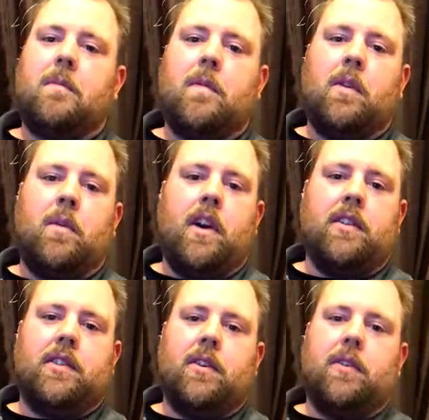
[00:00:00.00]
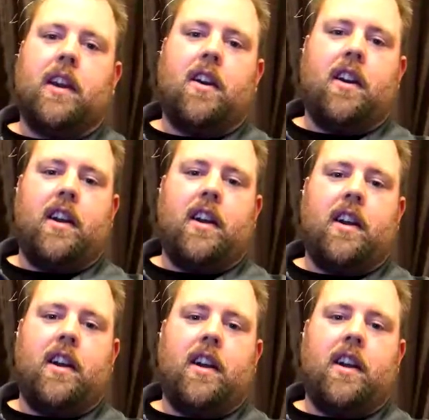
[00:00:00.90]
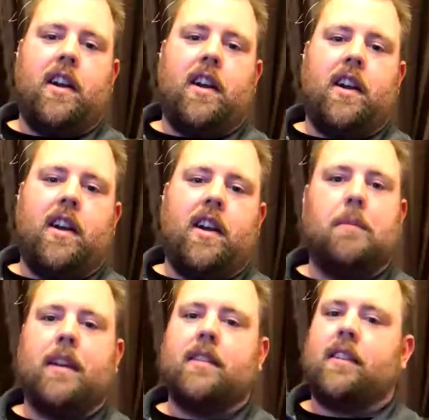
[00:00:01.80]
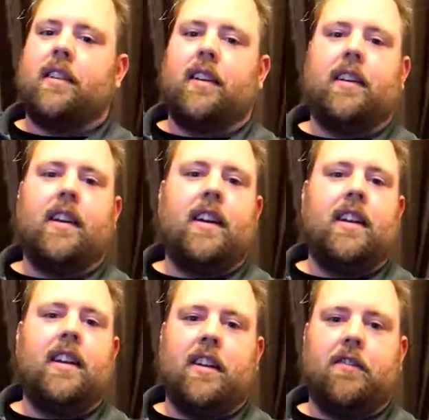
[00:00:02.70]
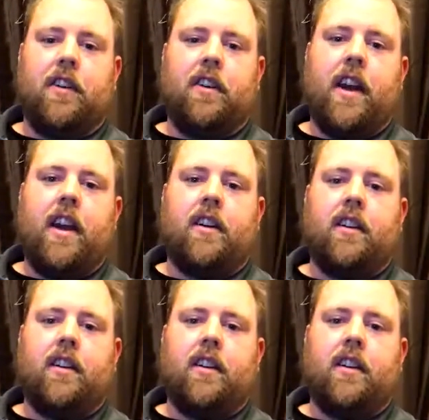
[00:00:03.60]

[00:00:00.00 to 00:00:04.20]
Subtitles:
We also carry basically anything for your AR.